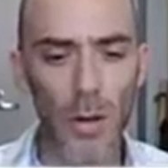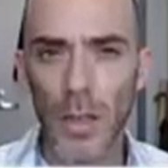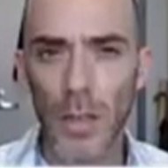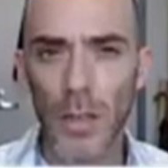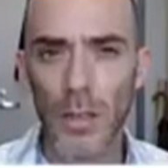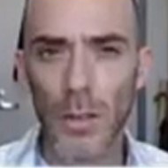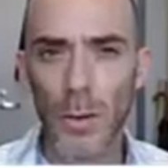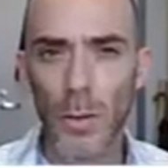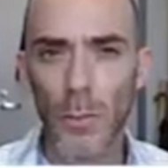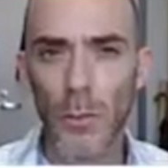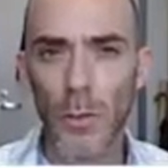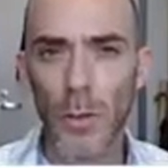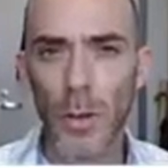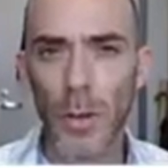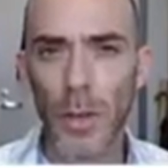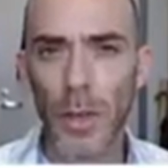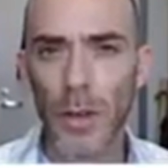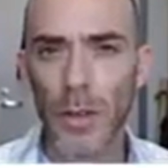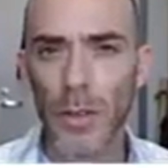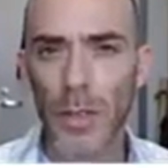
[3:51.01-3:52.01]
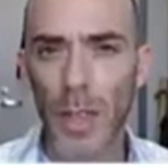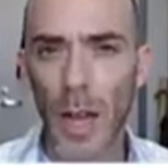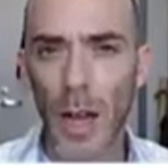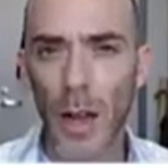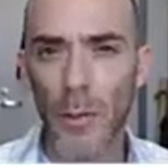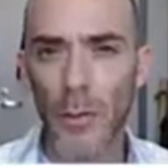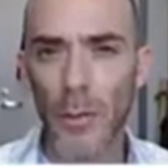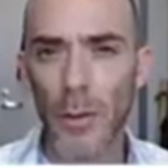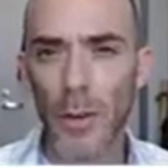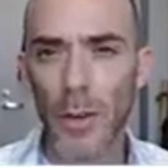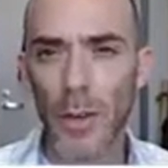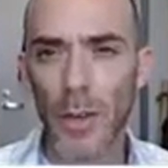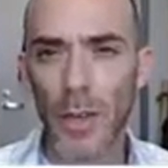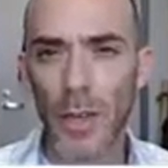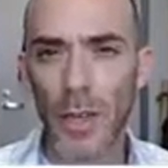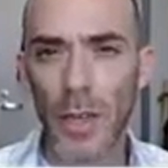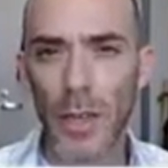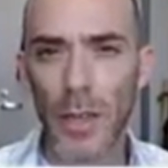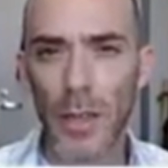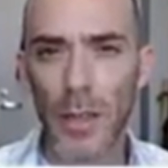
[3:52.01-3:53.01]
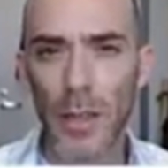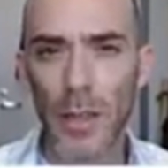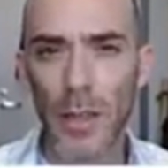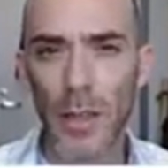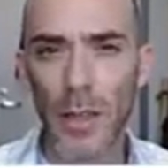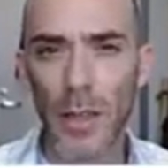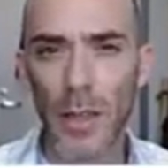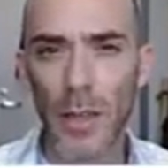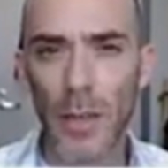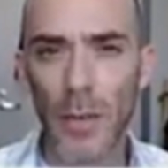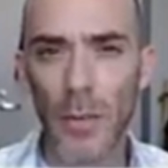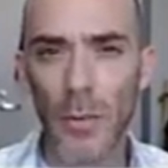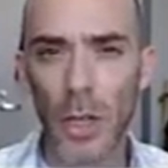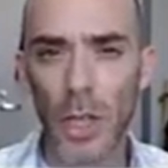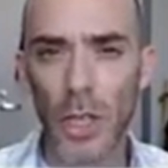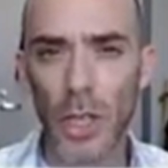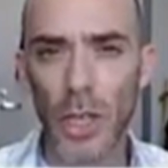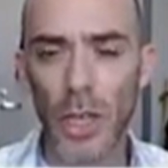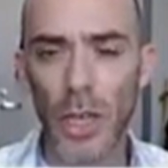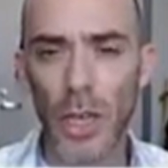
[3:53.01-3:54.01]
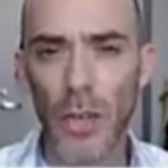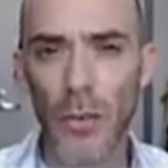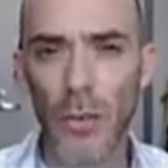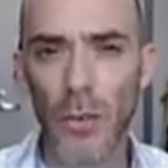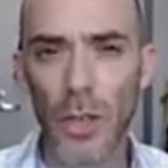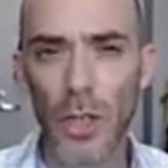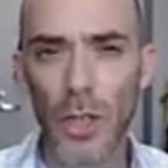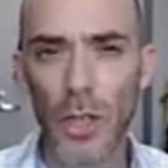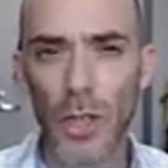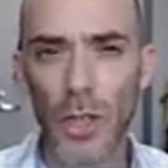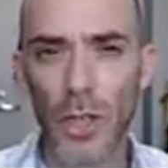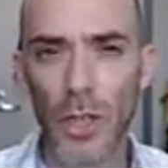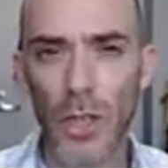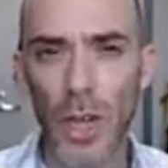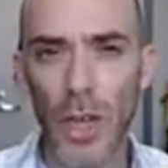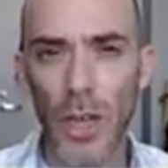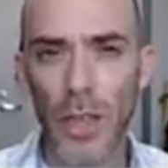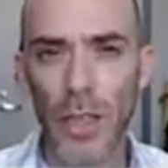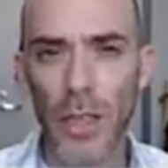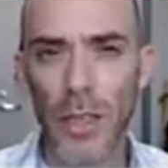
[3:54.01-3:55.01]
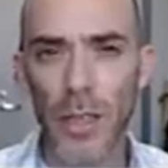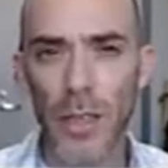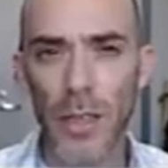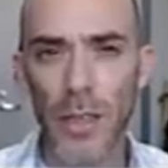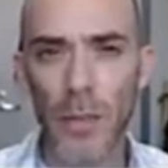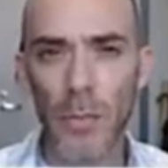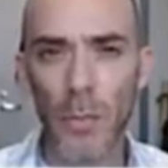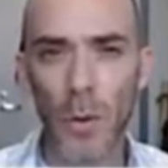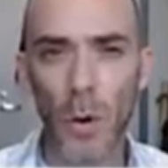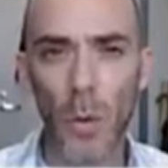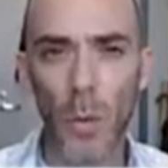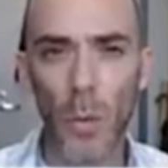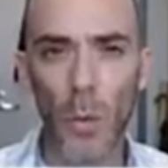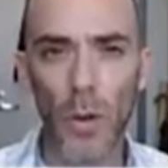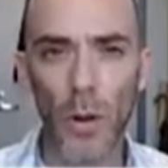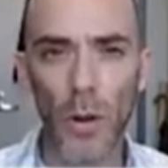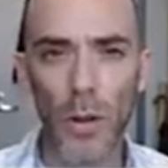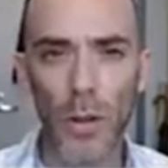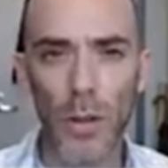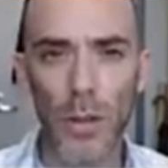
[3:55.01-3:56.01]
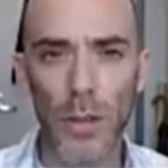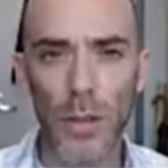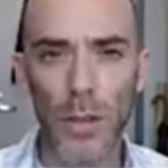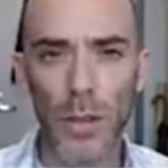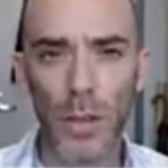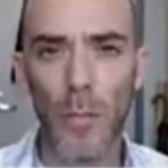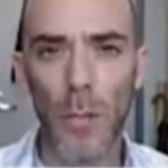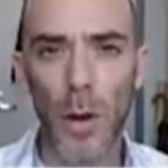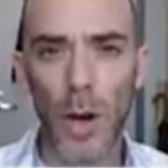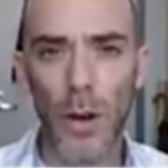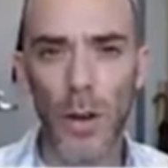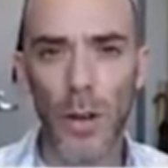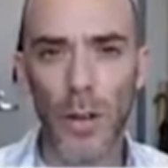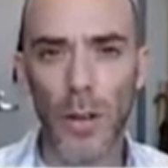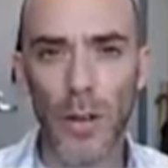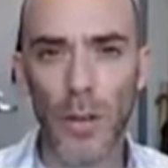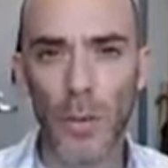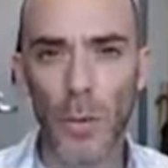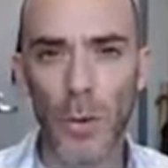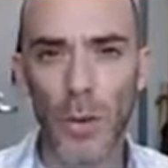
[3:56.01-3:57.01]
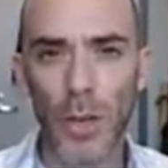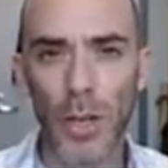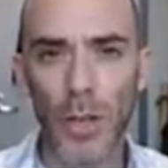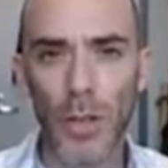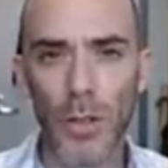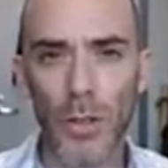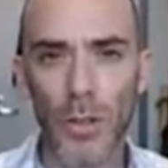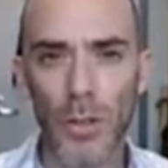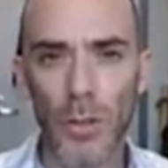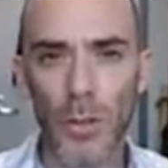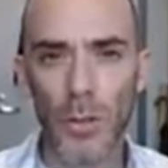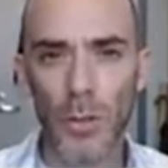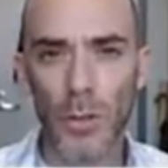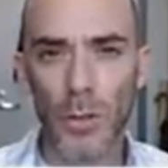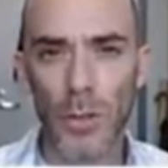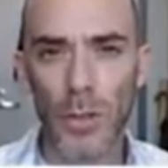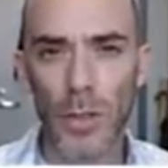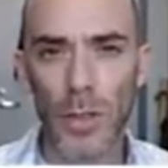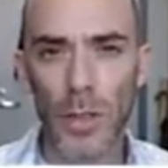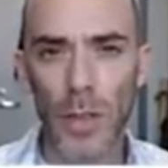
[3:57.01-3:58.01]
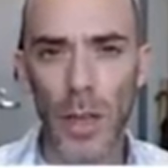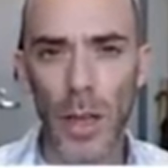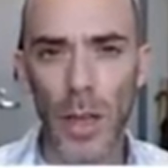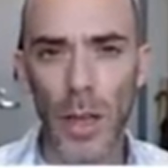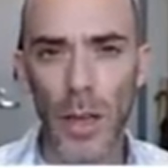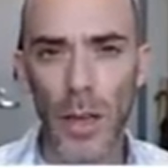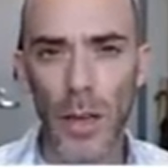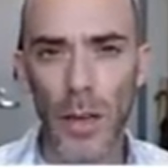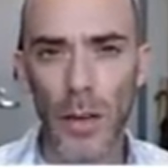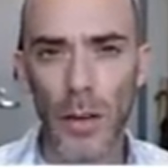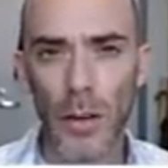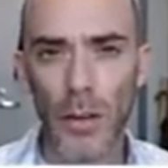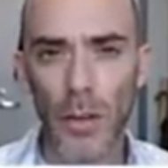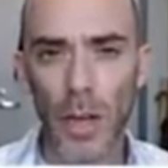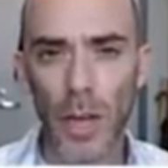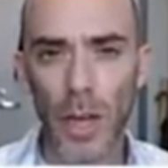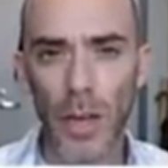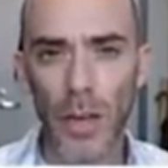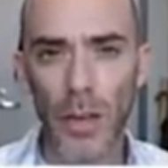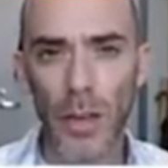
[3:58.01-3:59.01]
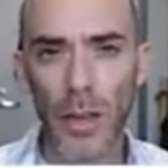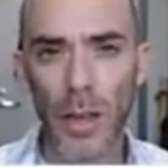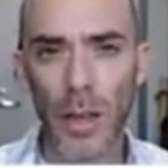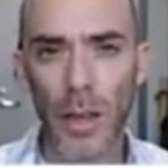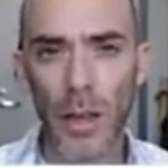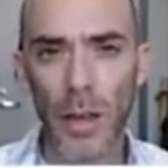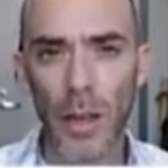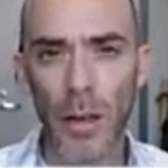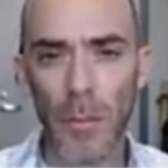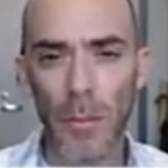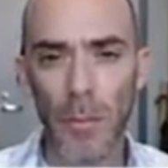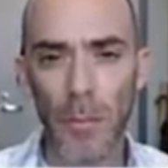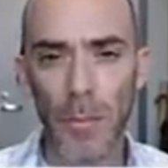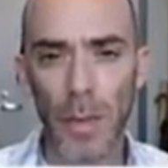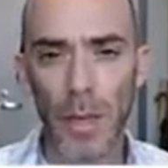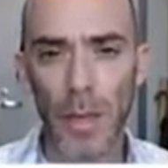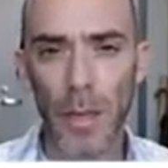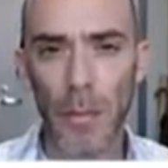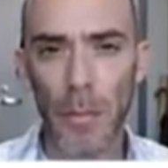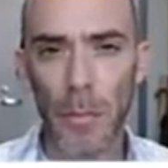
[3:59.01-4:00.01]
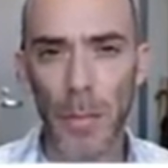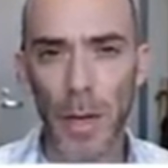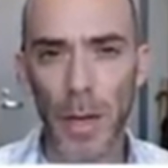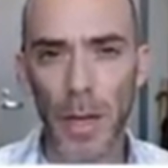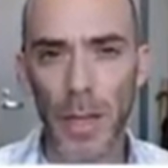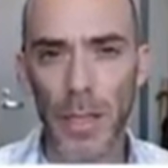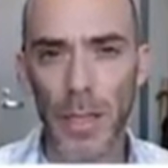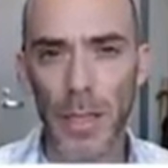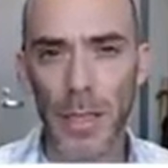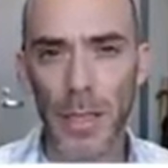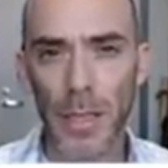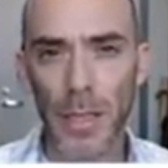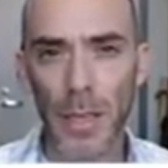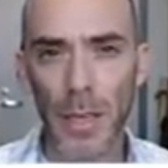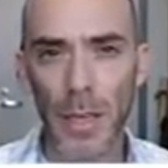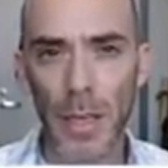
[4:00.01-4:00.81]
So a few years after the rich get richer and the small world models were introduced and created a big buzz